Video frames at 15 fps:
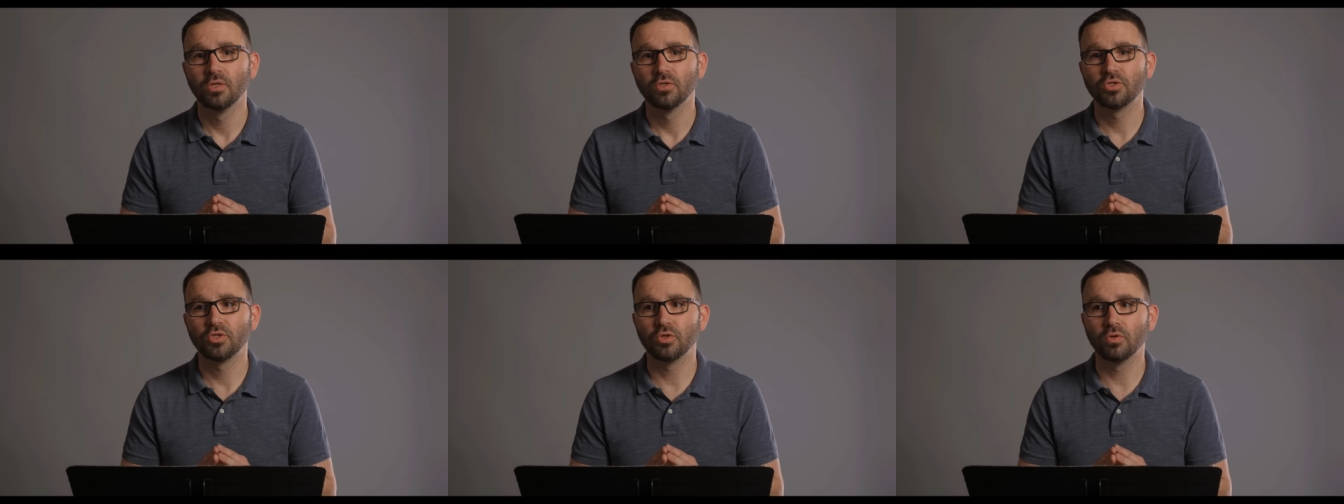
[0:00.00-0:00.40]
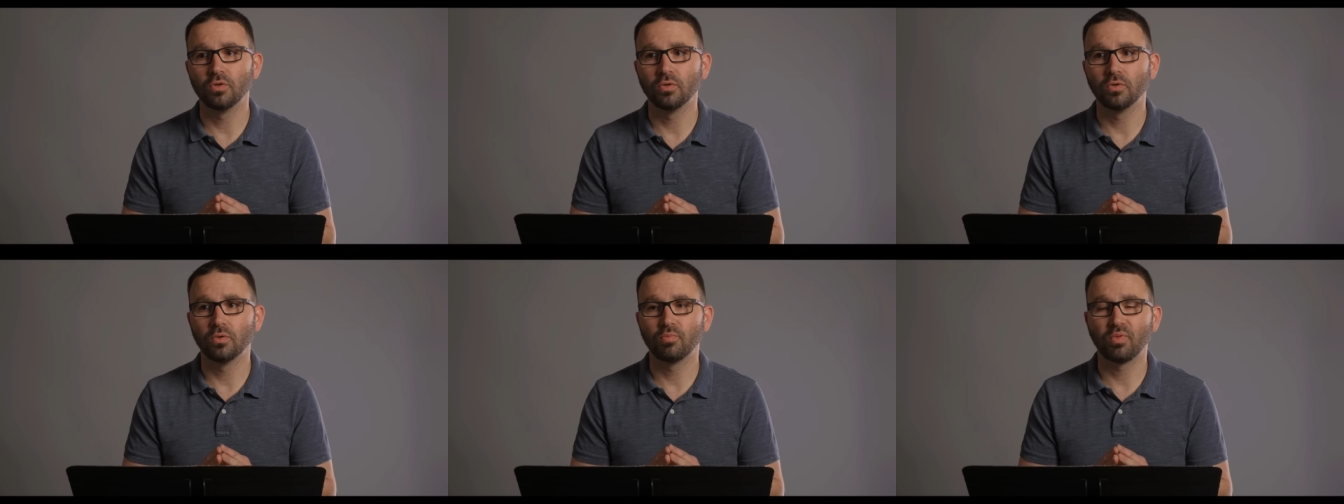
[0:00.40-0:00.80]

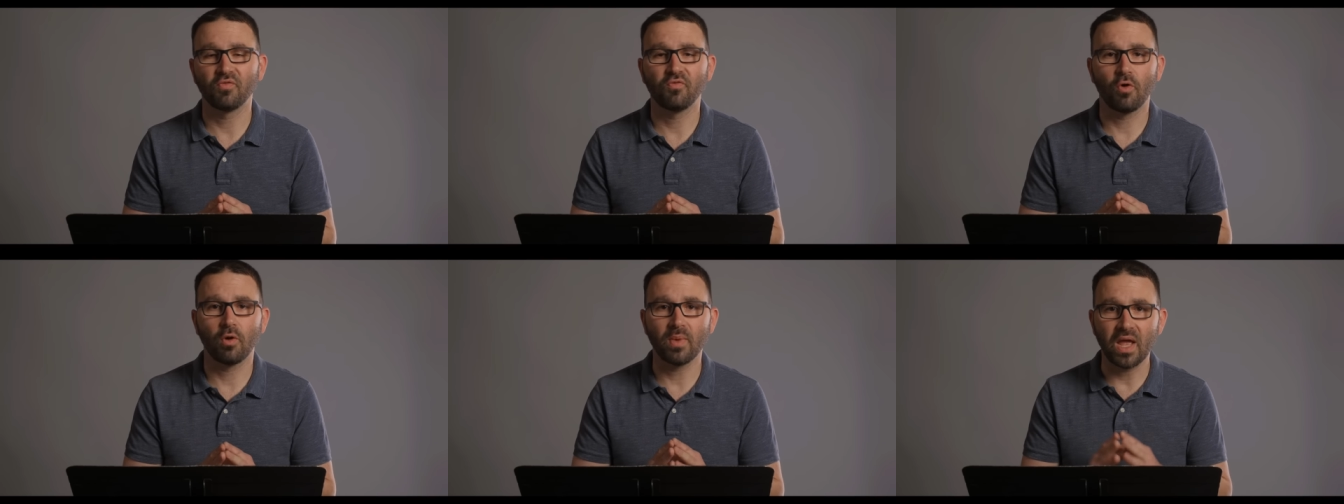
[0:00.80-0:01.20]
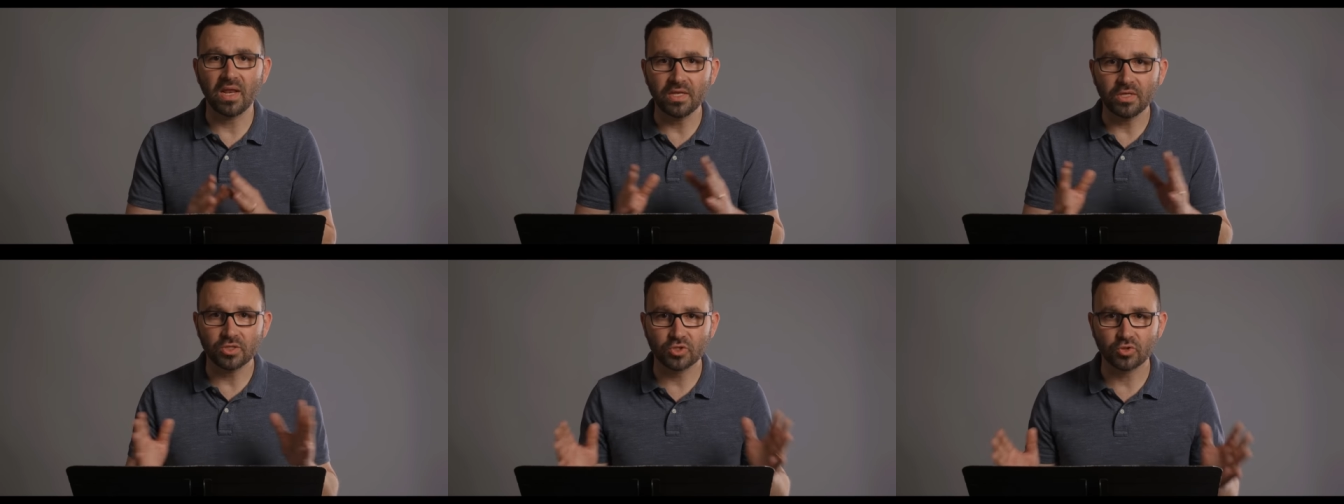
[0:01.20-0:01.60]
to perform
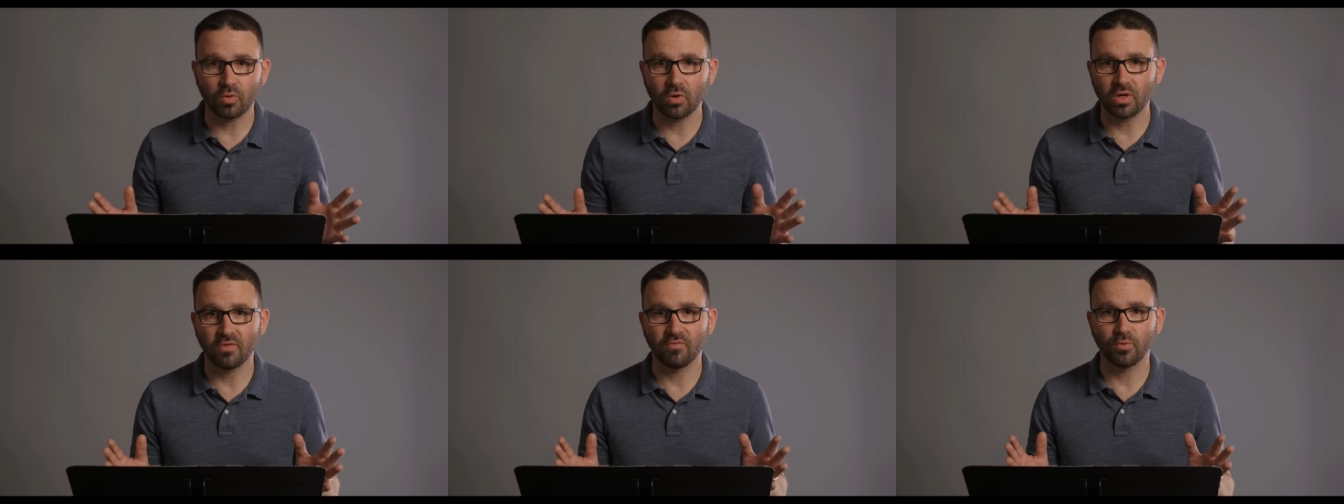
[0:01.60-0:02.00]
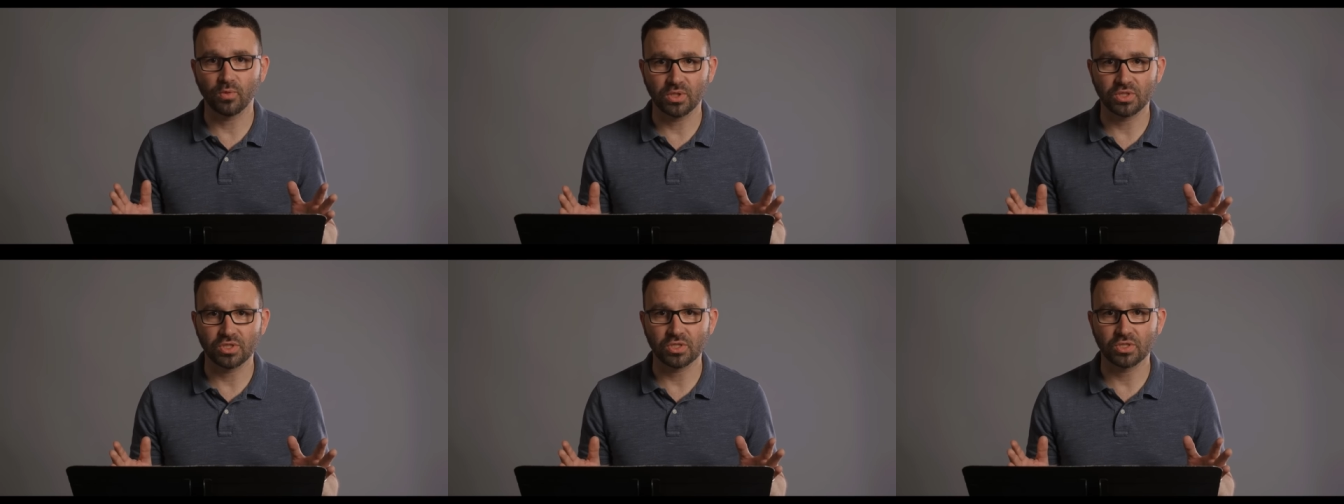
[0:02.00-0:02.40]
any sort of
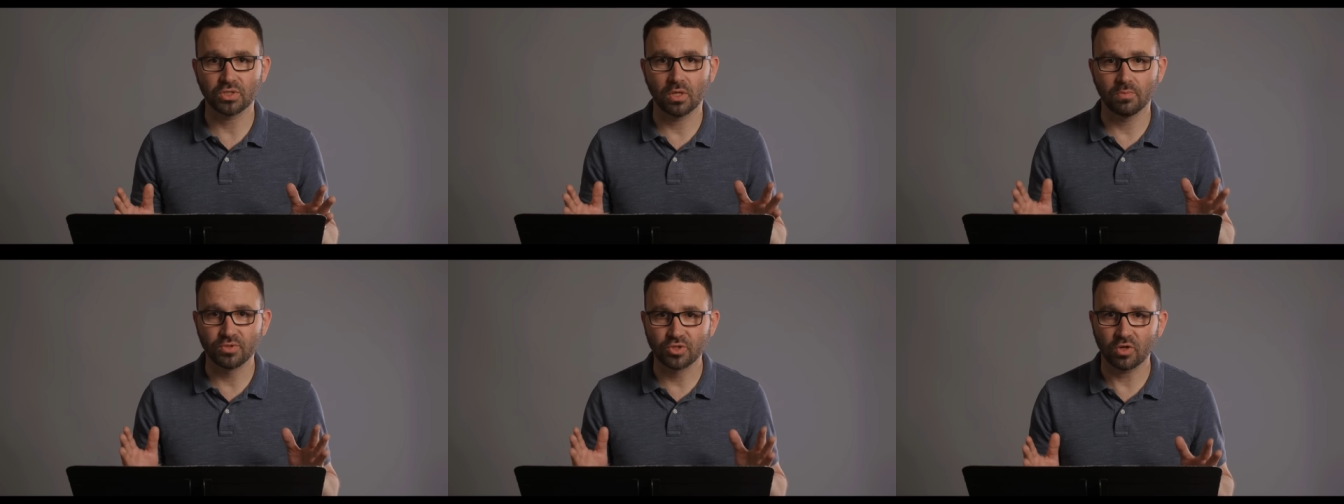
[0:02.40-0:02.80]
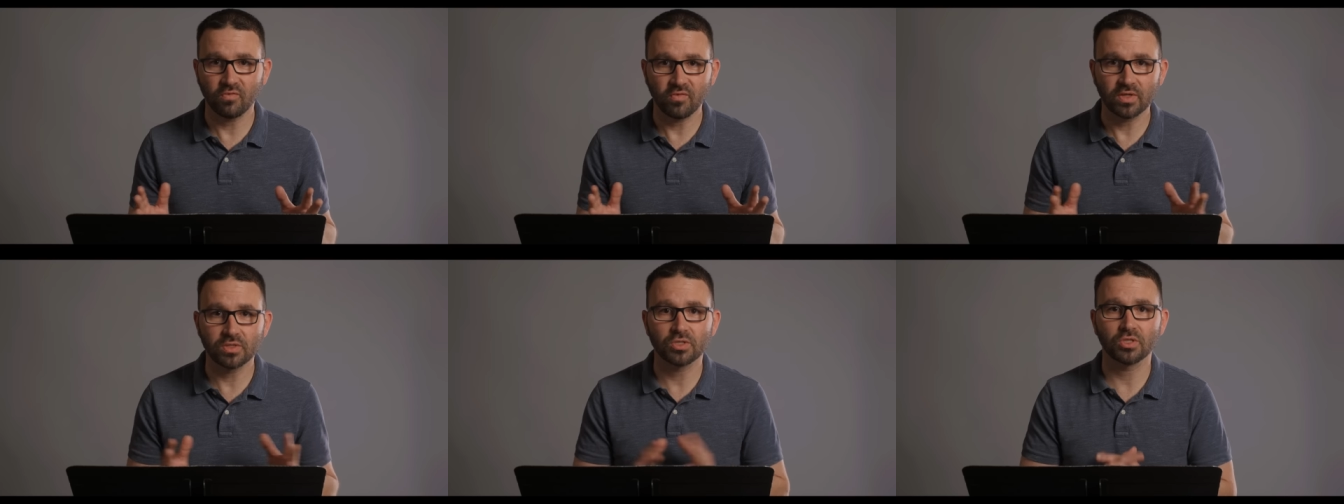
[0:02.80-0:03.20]
religious
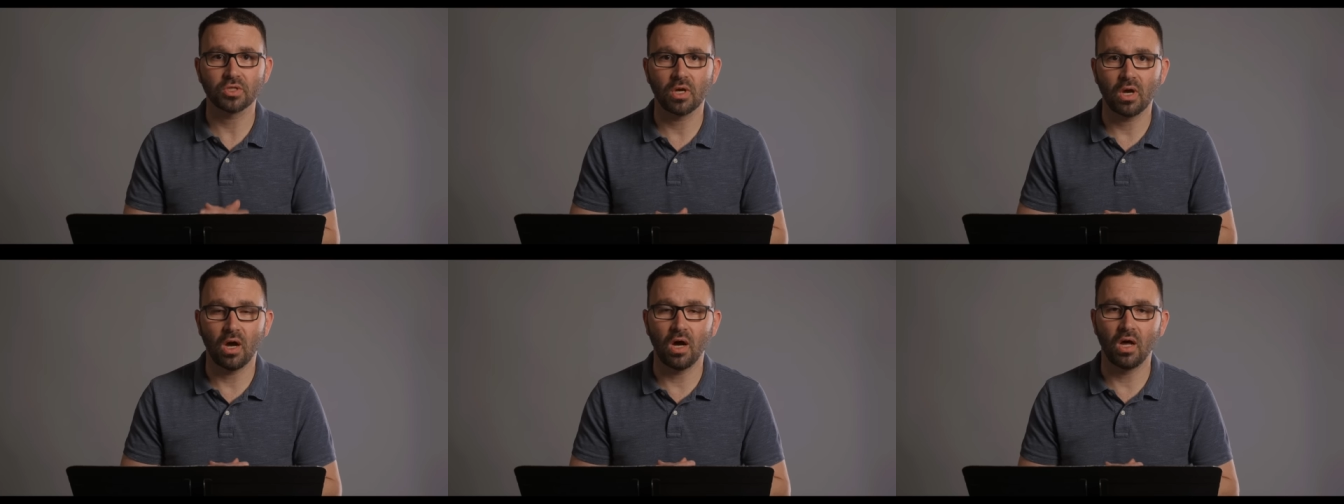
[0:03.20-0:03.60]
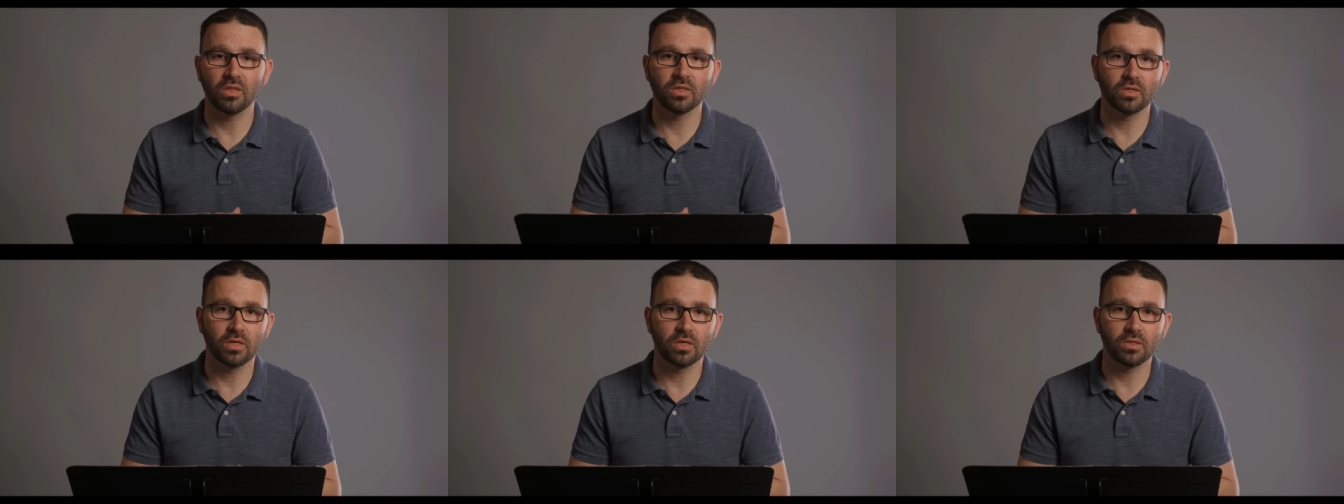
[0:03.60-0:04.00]
observance
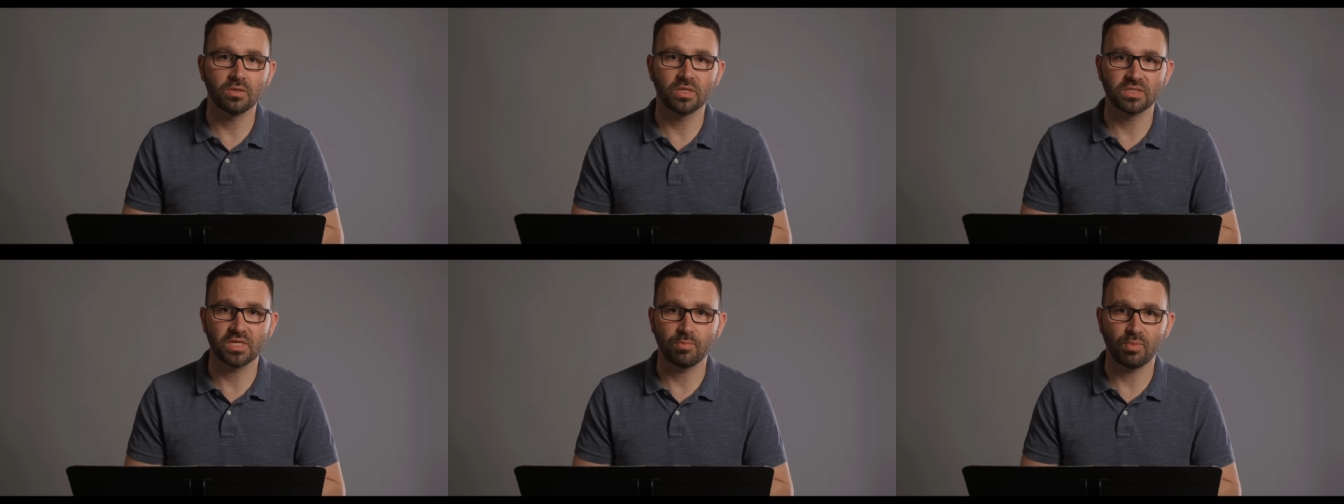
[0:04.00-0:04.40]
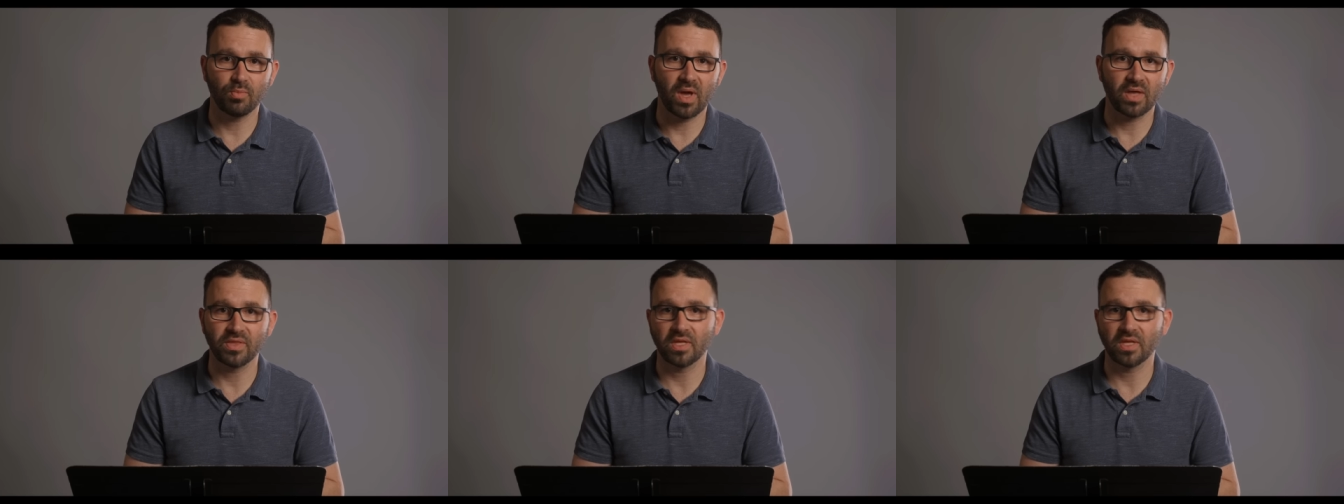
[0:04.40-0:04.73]
on the, the Temple Mount.